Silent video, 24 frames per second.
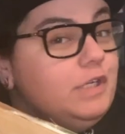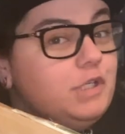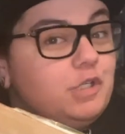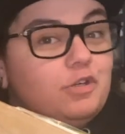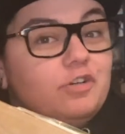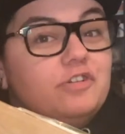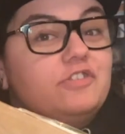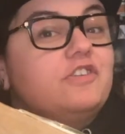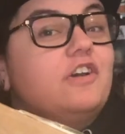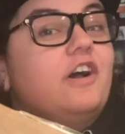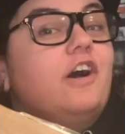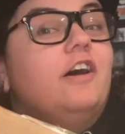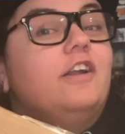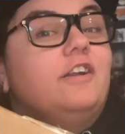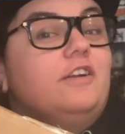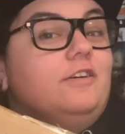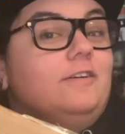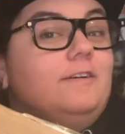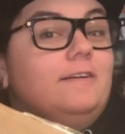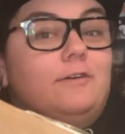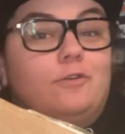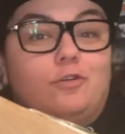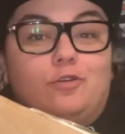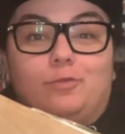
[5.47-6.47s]
sure it's got
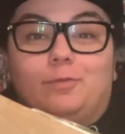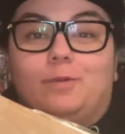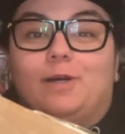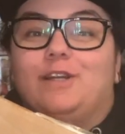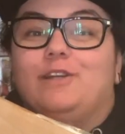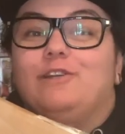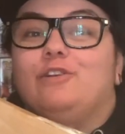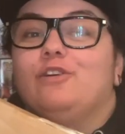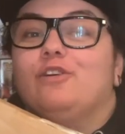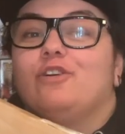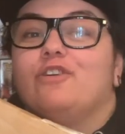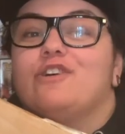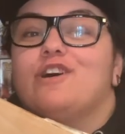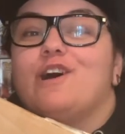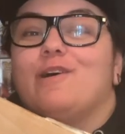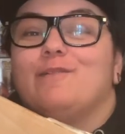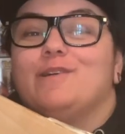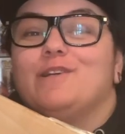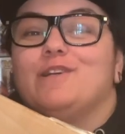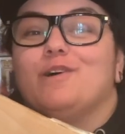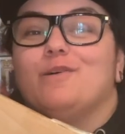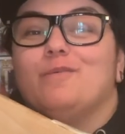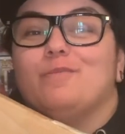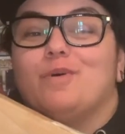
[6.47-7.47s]
all my New York
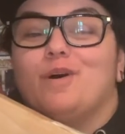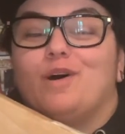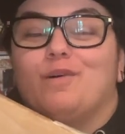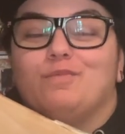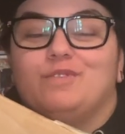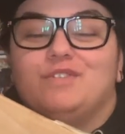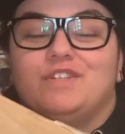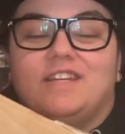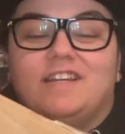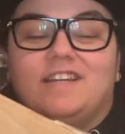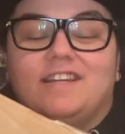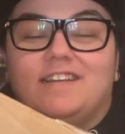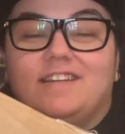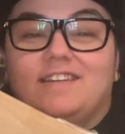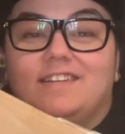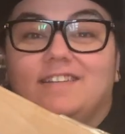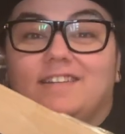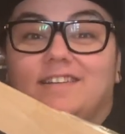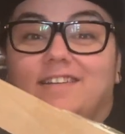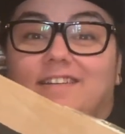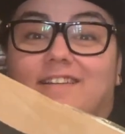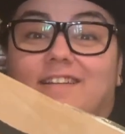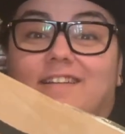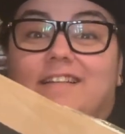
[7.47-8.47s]
Comic Con Pops in it.
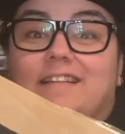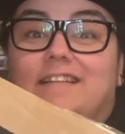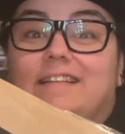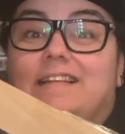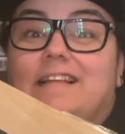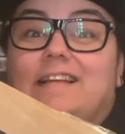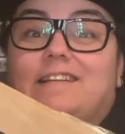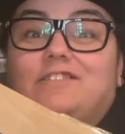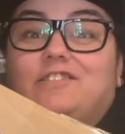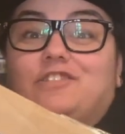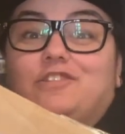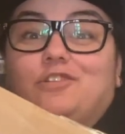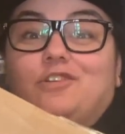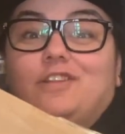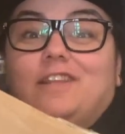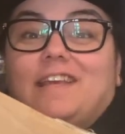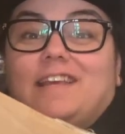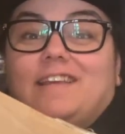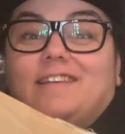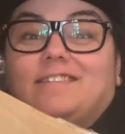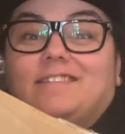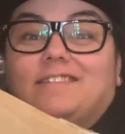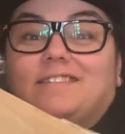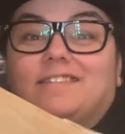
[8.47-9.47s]
Let's do this!